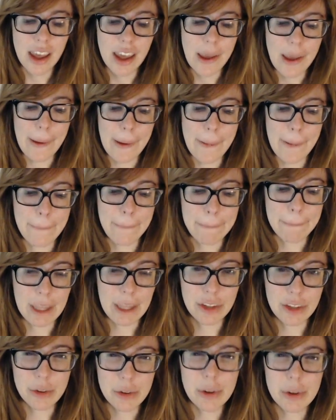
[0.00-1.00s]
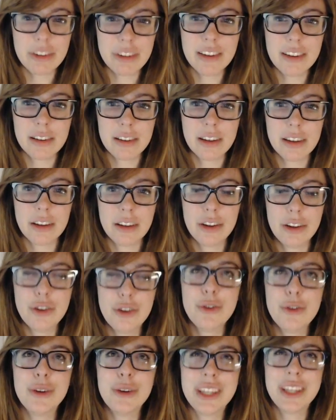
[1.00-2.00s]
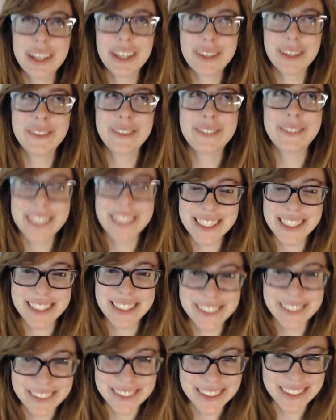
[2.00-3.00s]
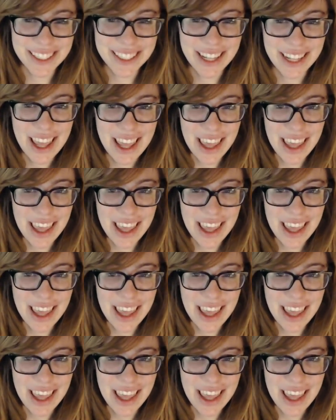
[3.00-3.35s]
My New Year resolution